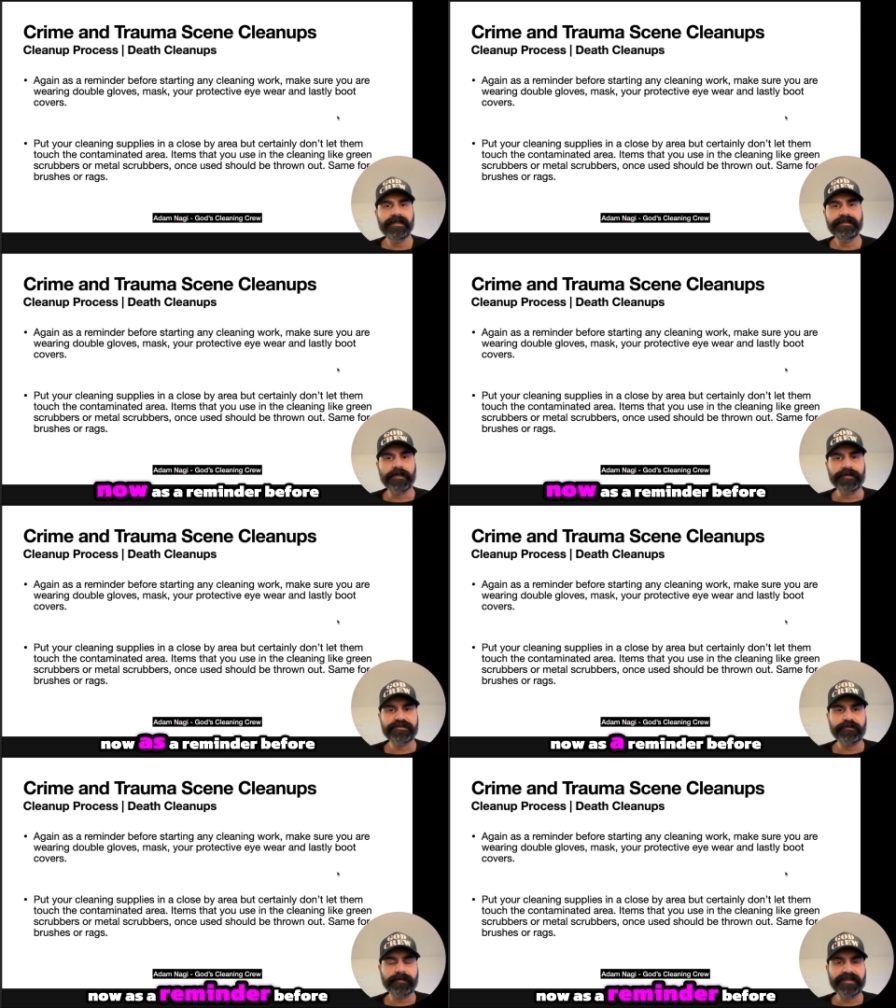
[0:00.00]
Now, as
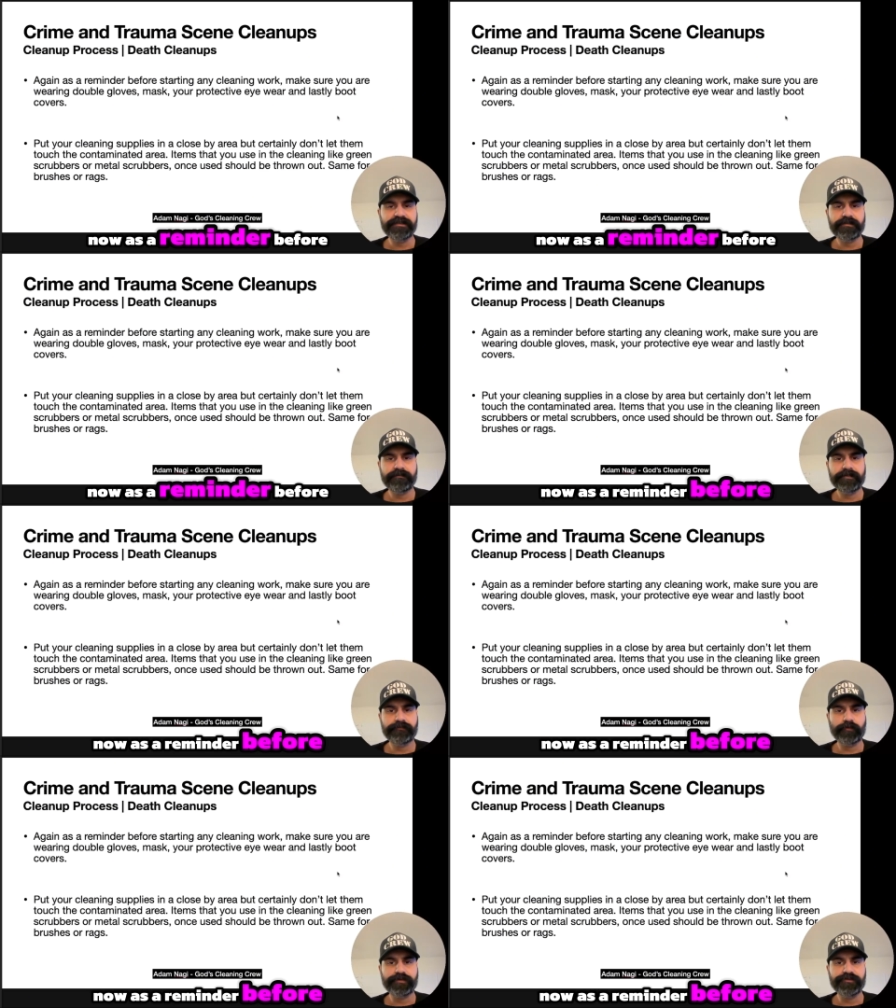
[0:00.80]
a reminder,
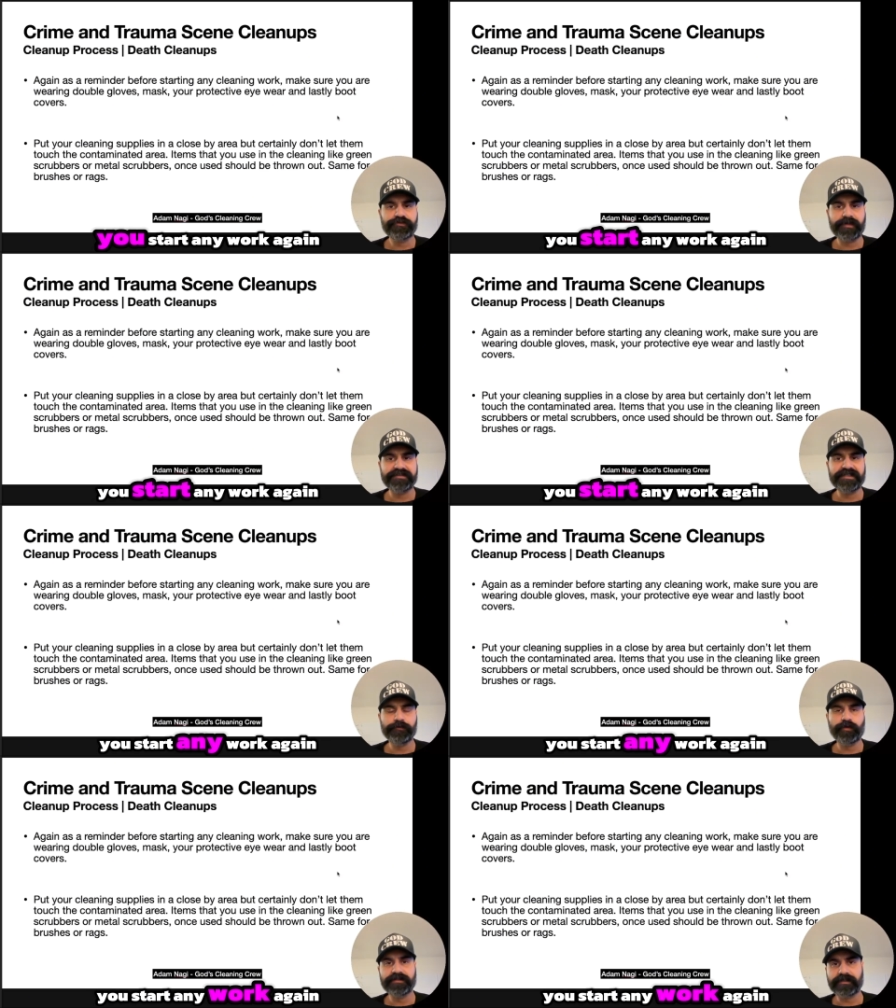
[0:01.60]
before you start any
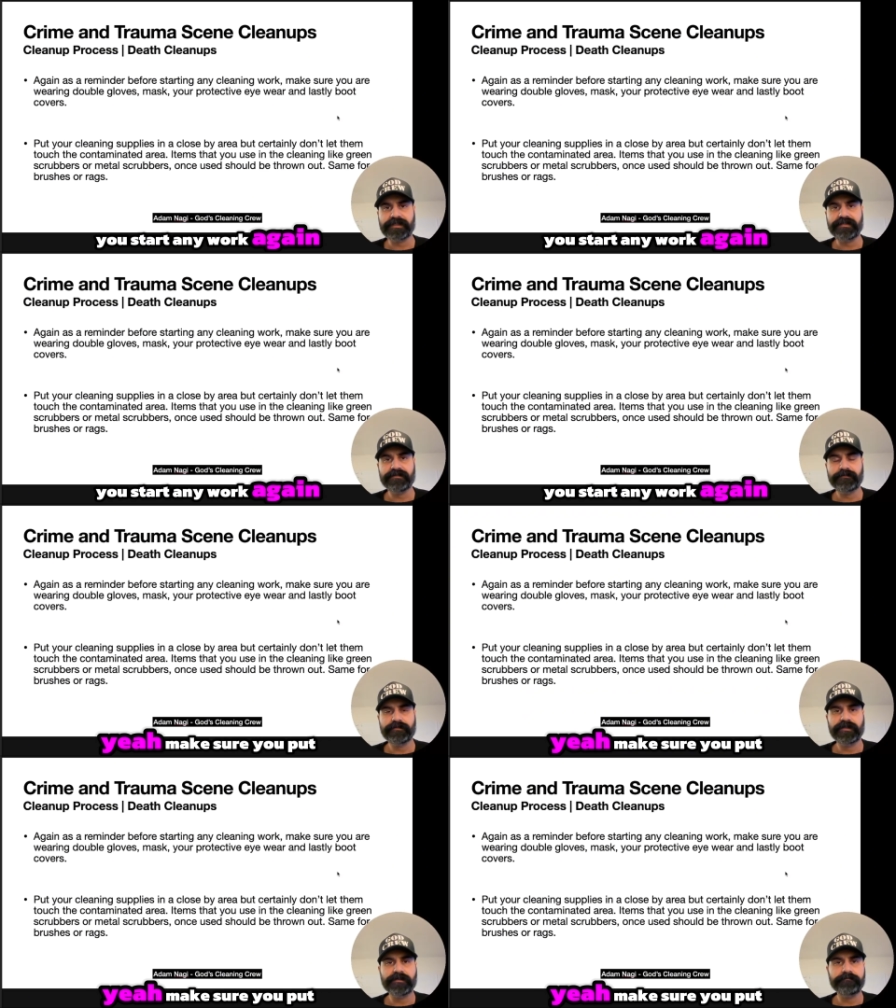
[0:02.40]
work again,
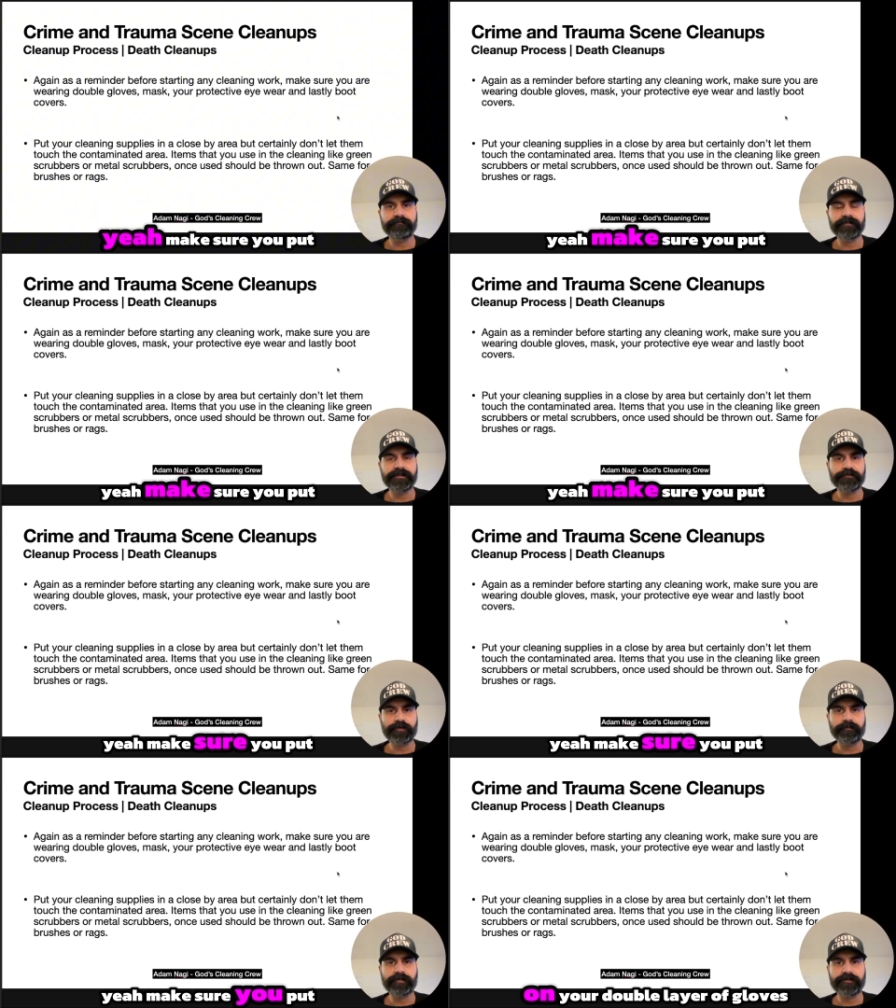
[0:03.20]
make
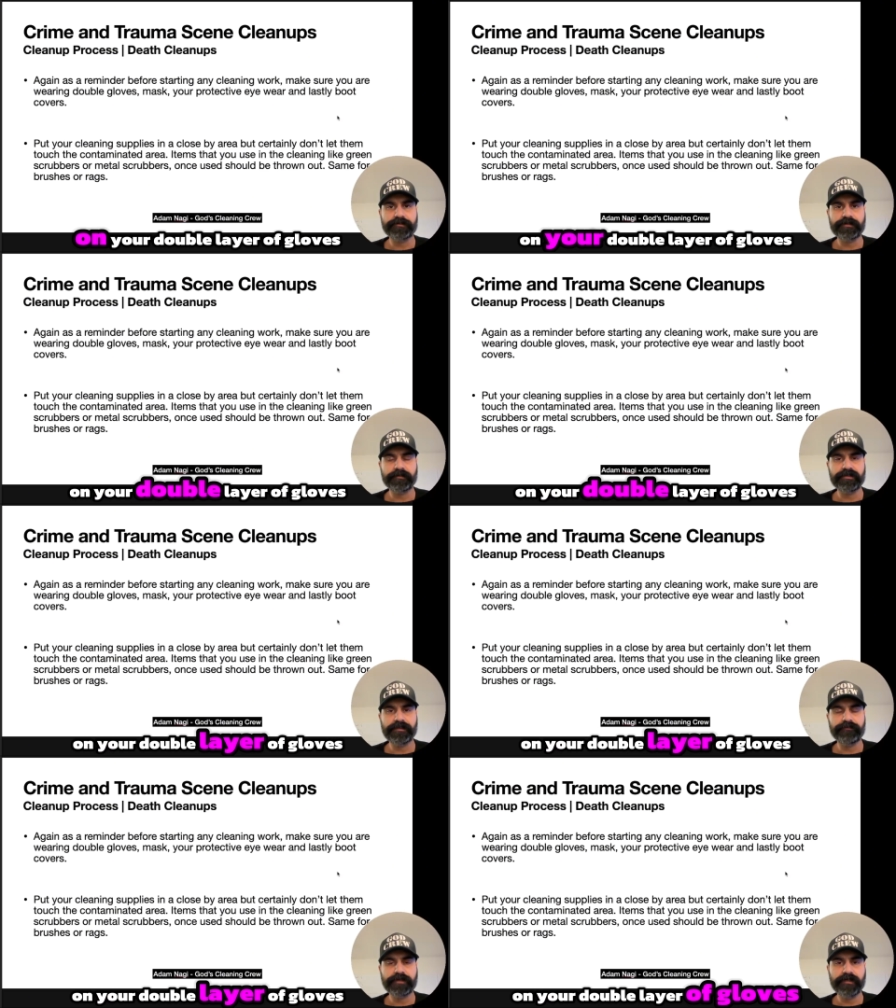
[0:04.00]
sure you put on your double
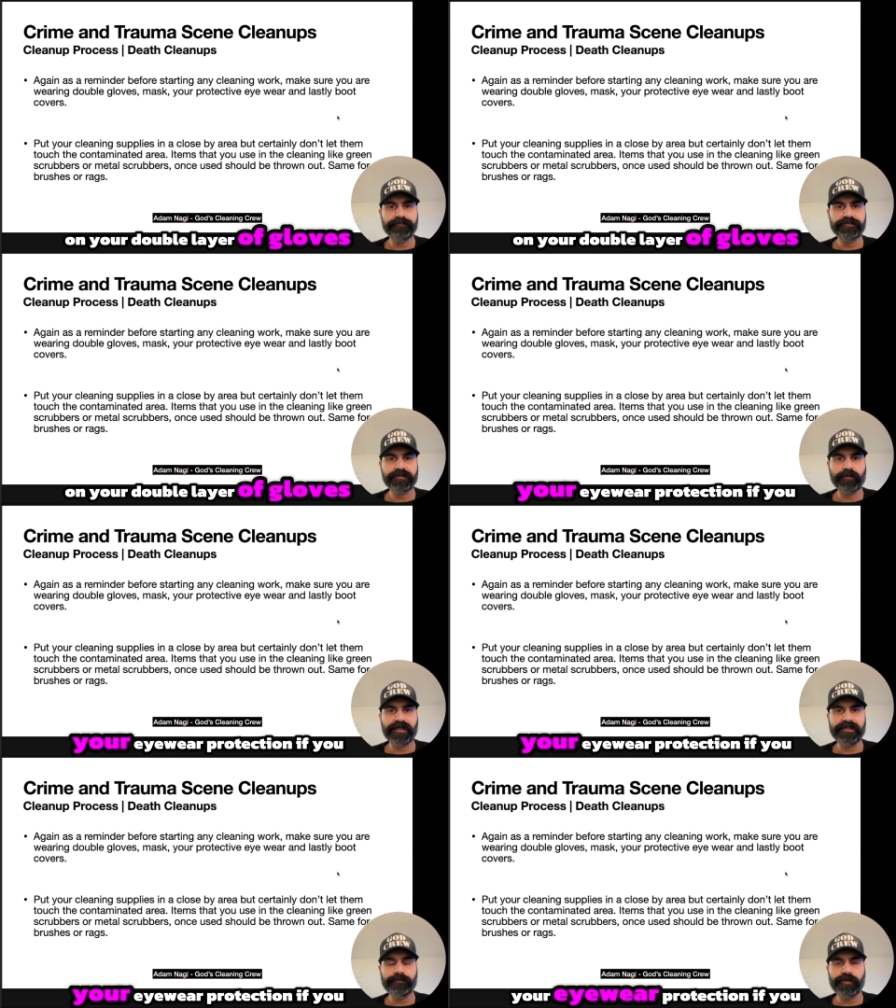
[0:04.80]
layer of gloves, your
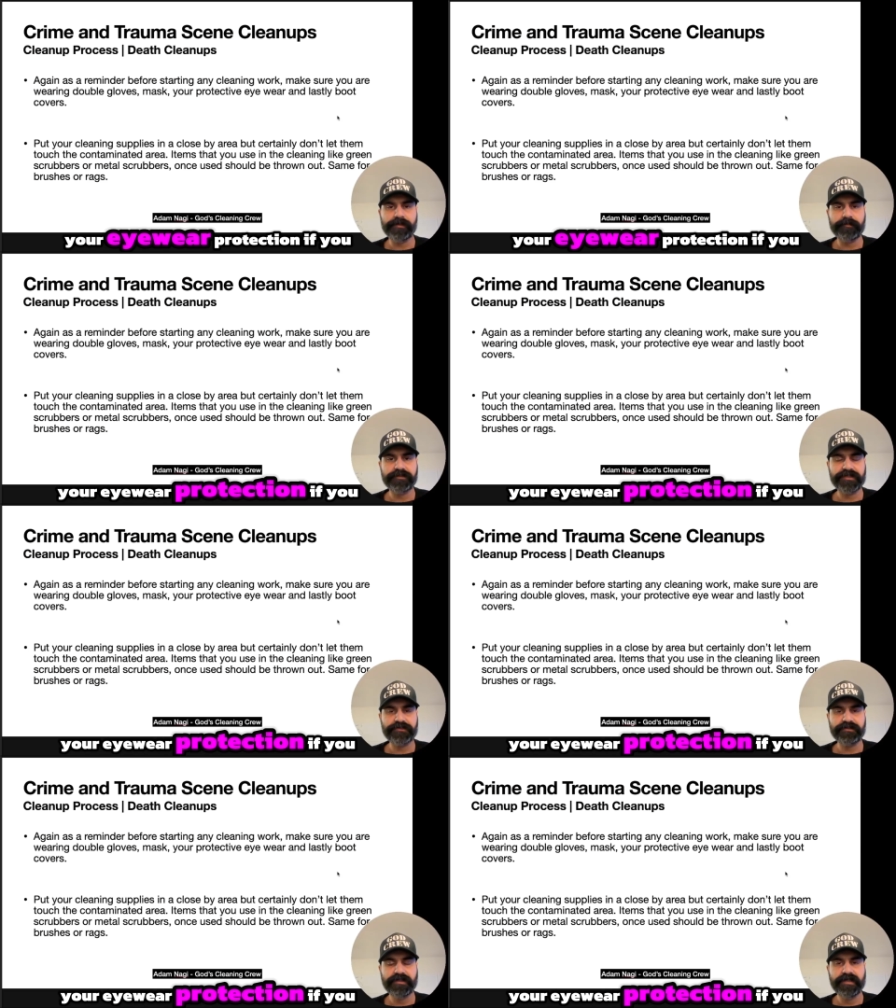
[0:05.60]
eyewear
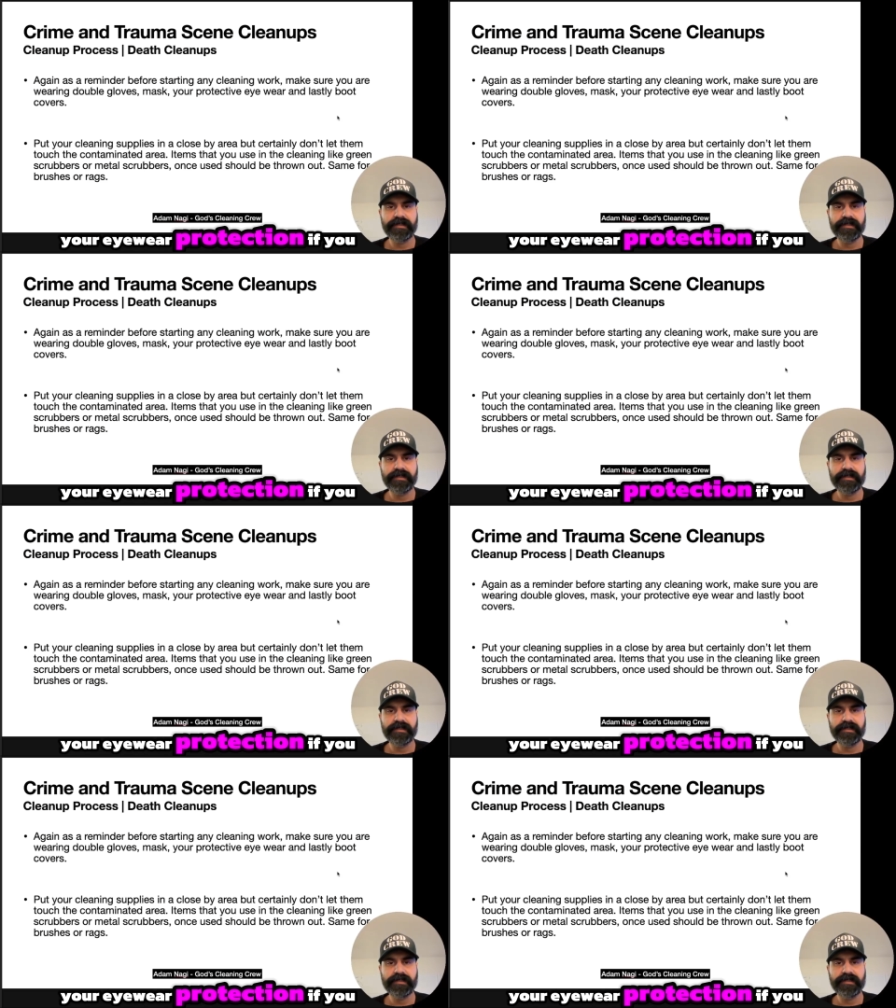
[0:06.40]
protection.